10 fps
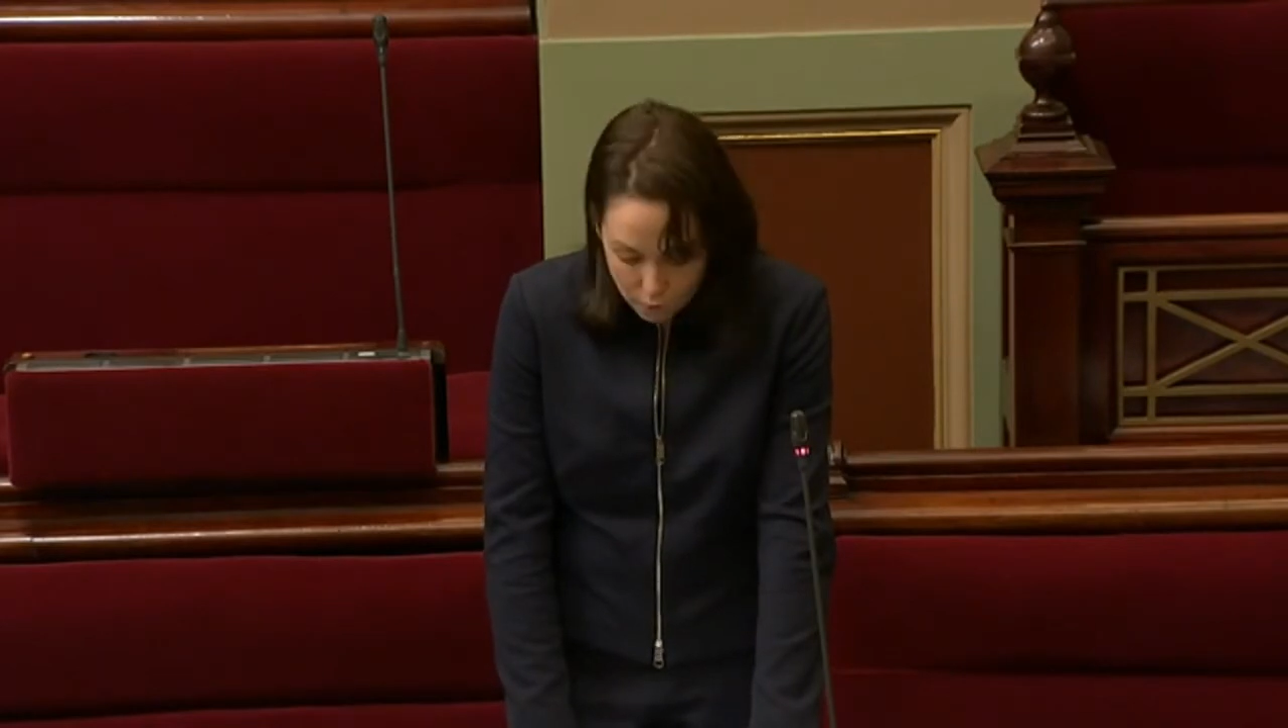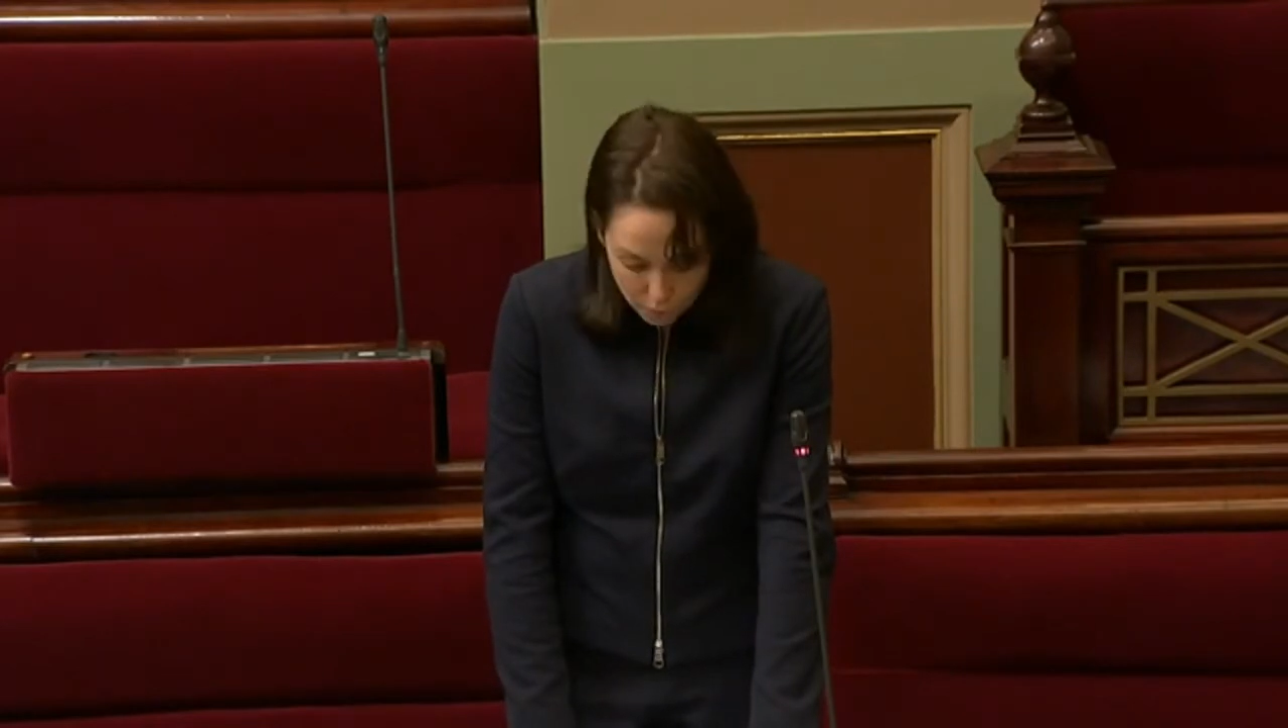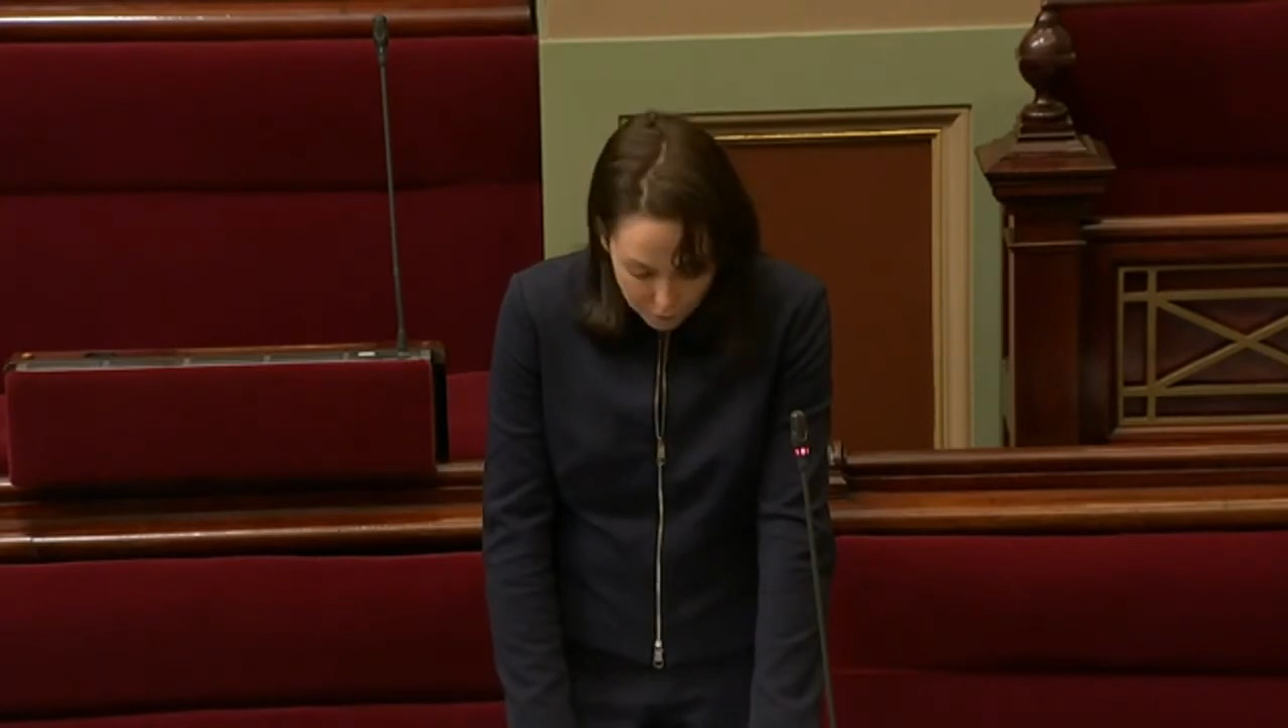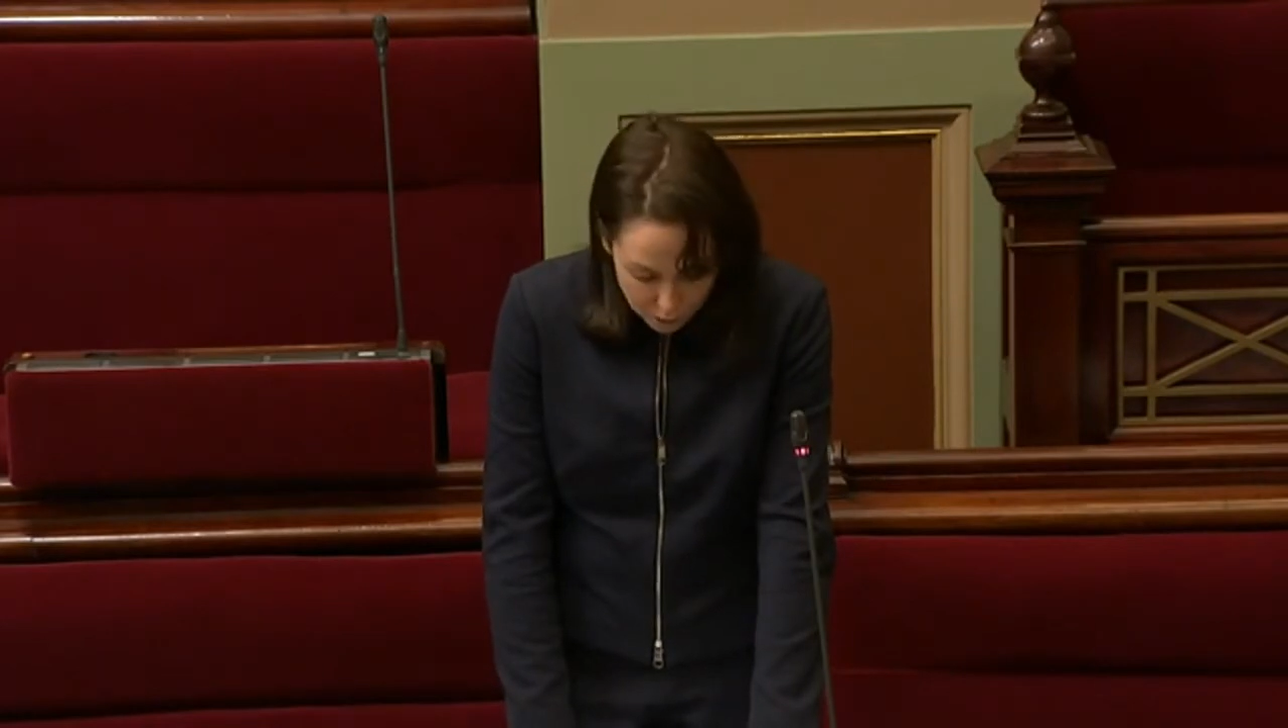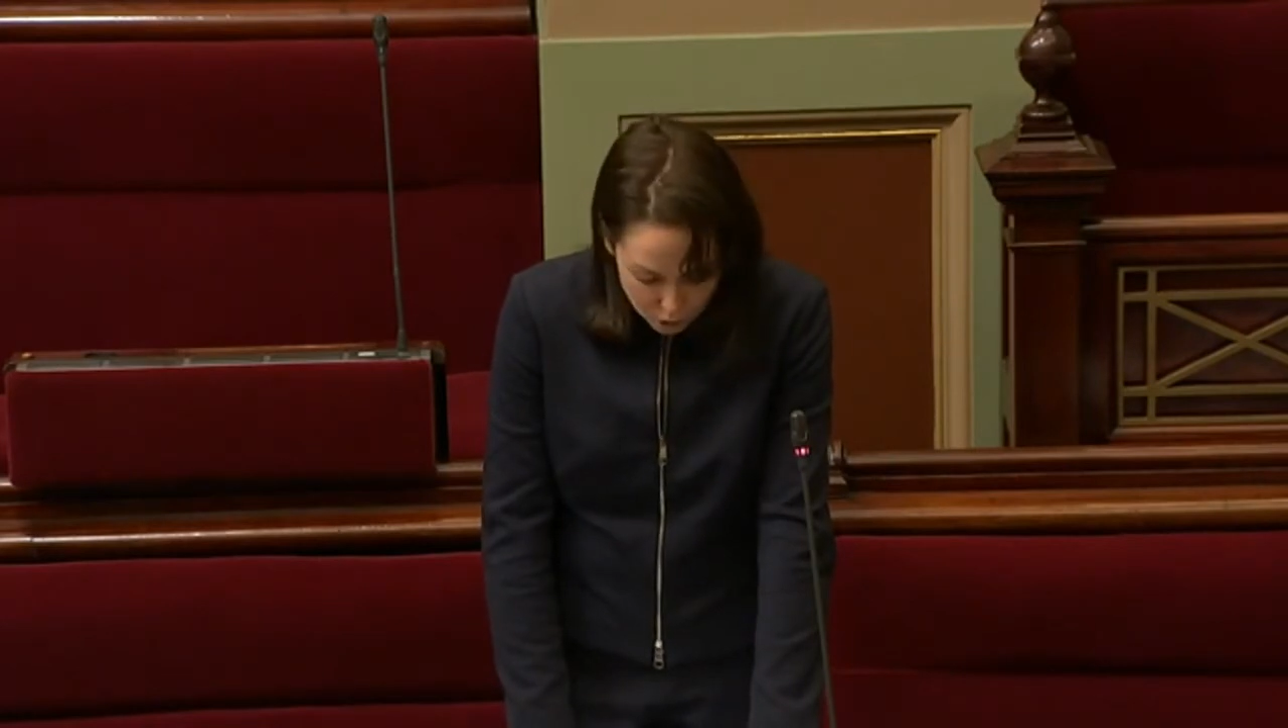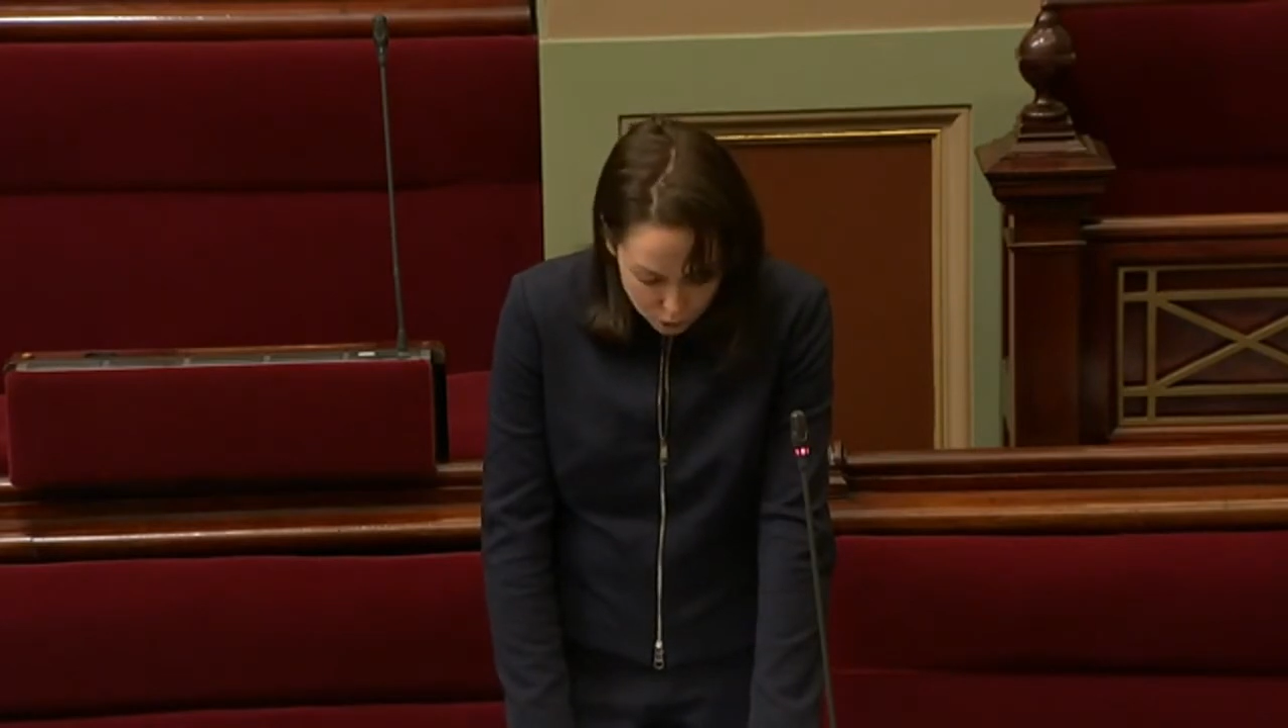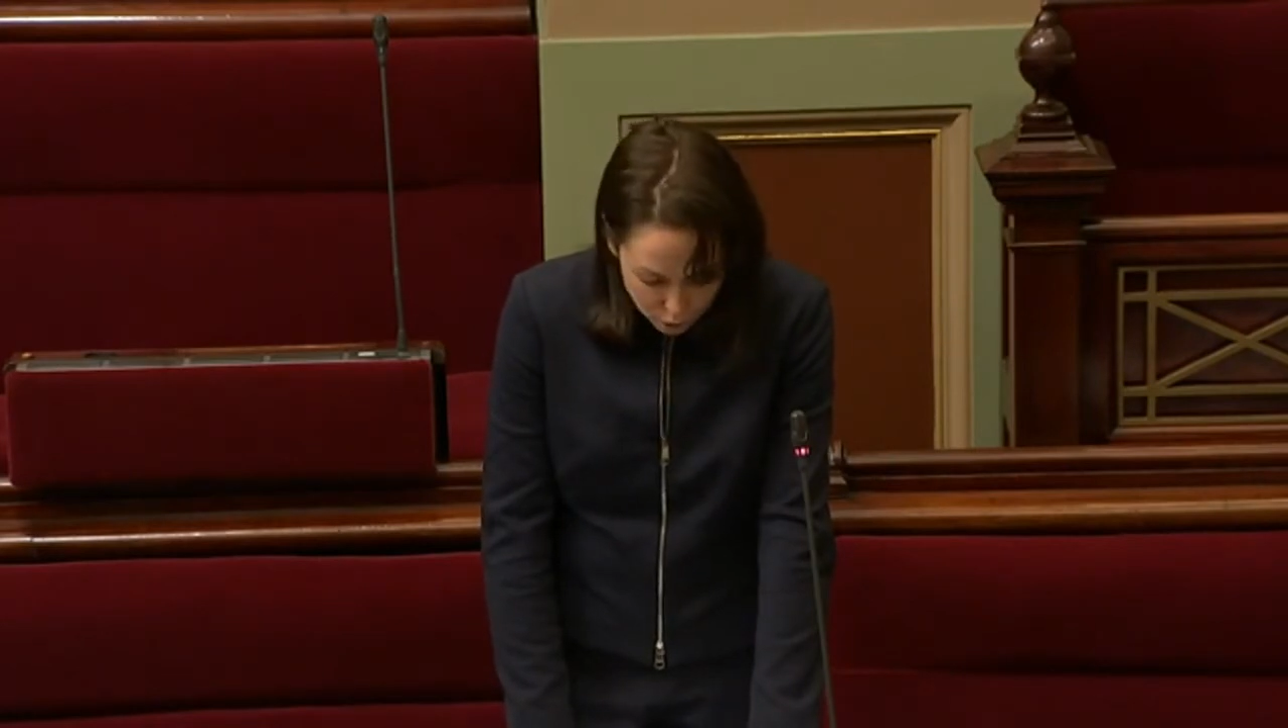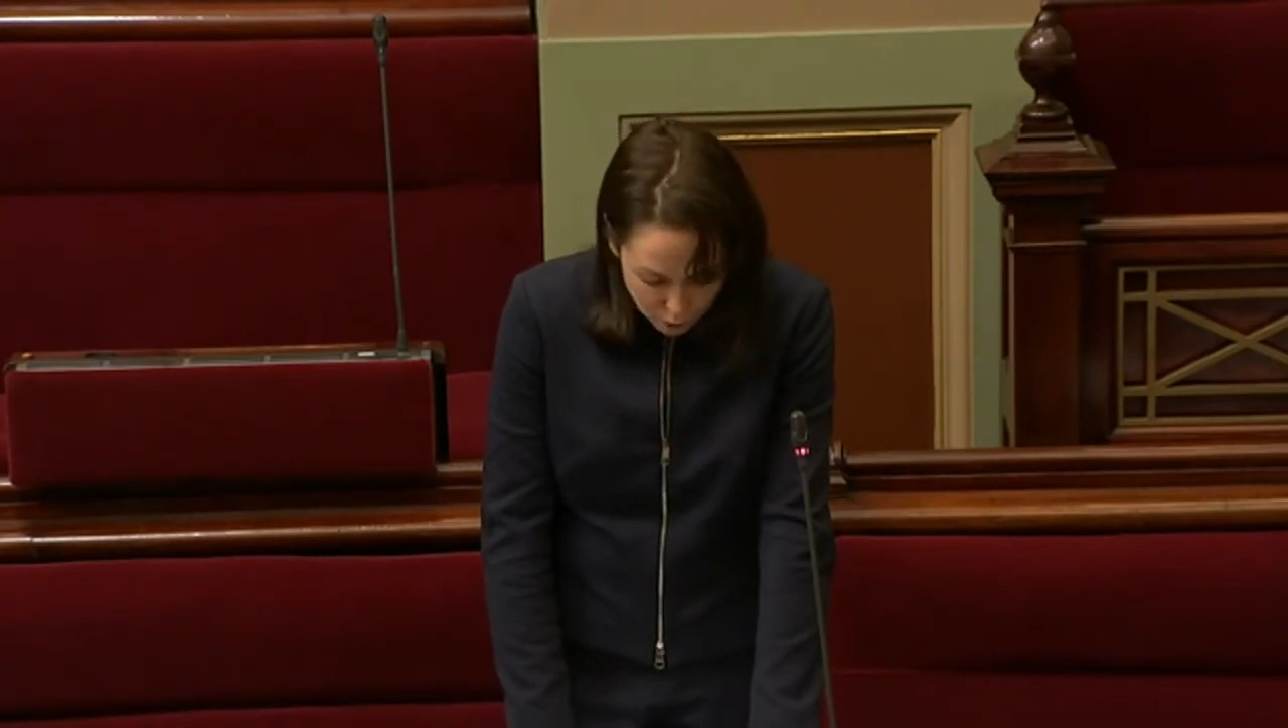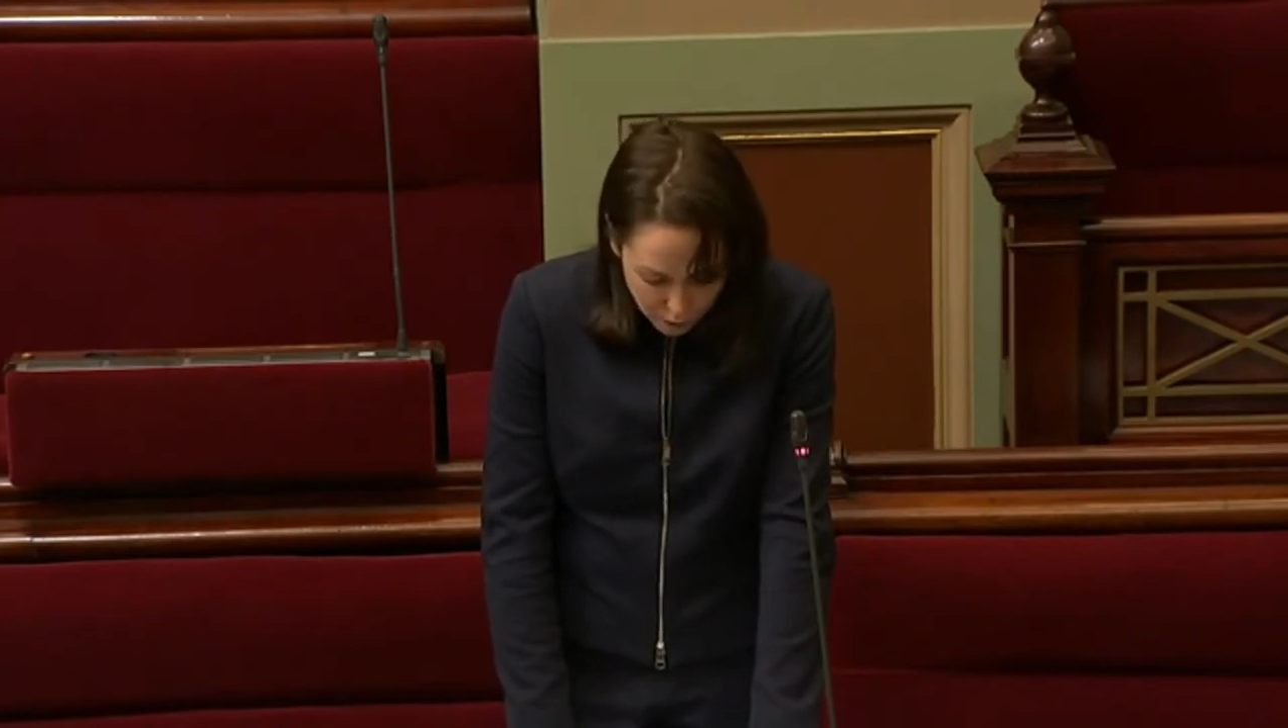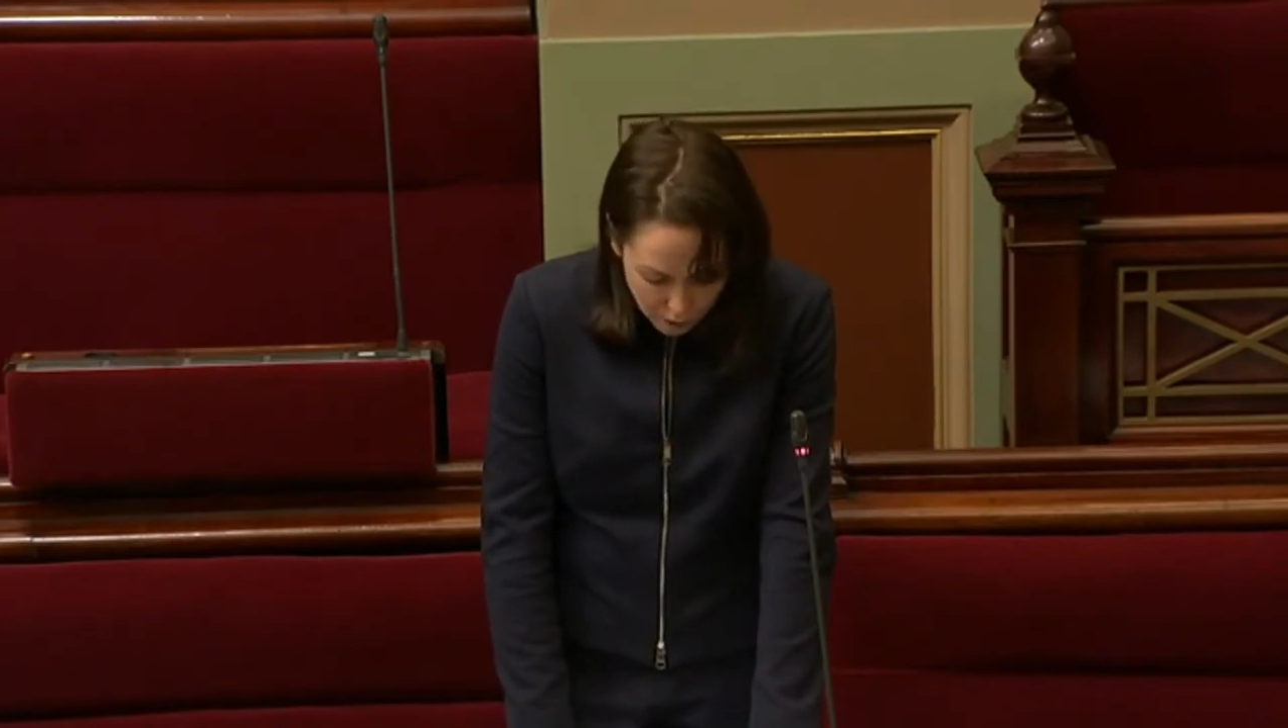of a
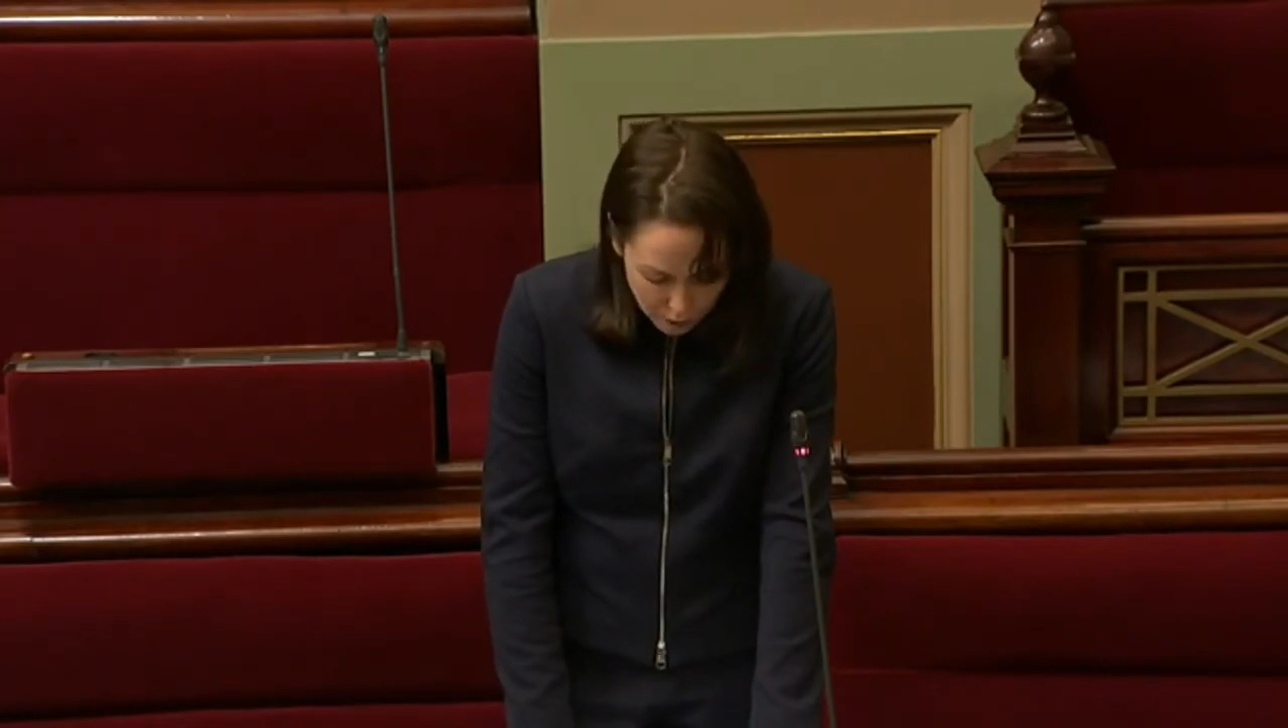magistrate